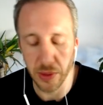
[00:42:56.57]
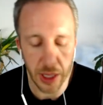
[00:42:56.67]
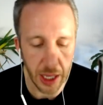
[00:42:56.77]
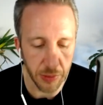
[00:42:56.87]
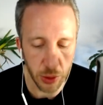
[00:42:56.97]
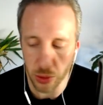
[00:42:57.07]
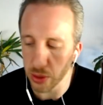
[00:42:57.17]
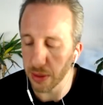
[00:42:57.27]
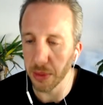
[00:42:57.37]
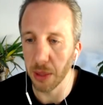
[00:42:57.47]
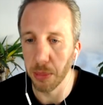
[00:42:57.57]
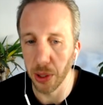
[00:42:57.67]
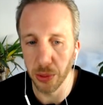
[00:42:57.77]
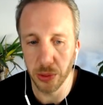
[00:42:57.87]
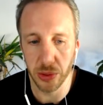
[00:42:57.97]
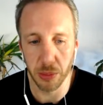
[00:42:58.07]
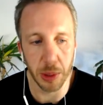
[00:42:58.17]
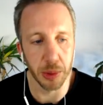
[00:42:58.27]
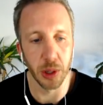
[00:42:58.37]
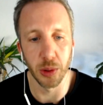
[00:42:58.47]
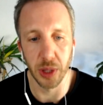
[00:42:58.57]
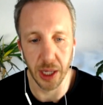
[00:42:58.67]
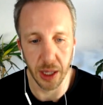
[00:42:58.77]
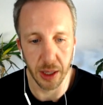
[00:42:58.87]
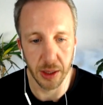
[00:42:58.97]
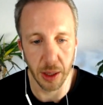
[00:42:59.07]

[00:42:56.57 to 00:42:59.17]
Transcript: Again, if you're talking to someone like Bose, people know who they are.